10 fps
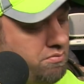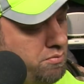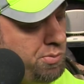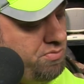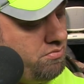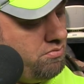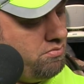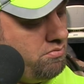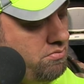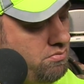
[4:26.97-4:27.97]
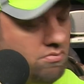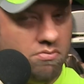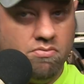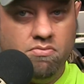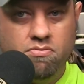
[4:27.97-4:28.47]

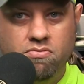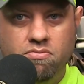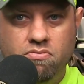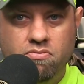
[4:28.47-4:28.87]
[no speech]